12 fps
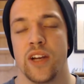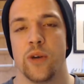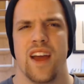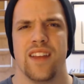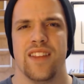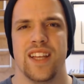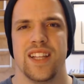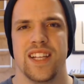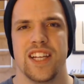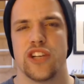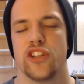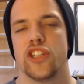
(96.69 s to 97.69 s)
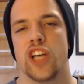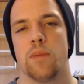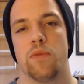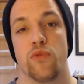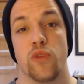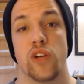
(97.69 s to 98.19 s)
but they did a good job
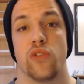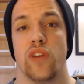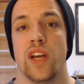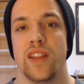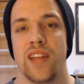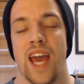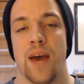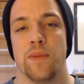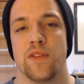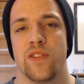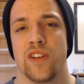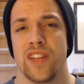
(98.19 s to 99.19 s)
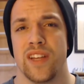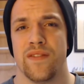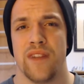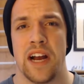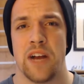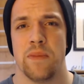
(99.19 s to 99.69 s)
of recreating the atmosphere and the
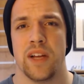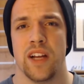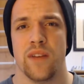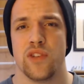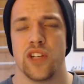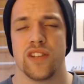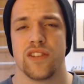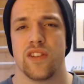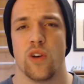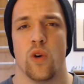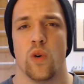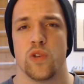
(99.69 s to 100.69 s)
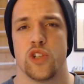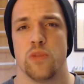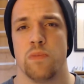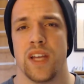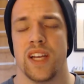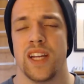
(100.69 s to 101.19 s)
environment of just the whole
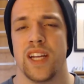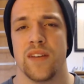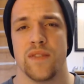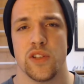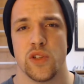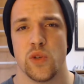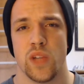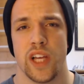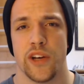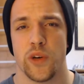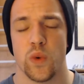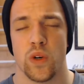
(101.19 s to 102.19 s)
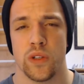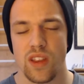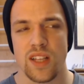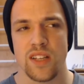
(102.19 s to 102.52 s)
stupidity of the Zoolander world.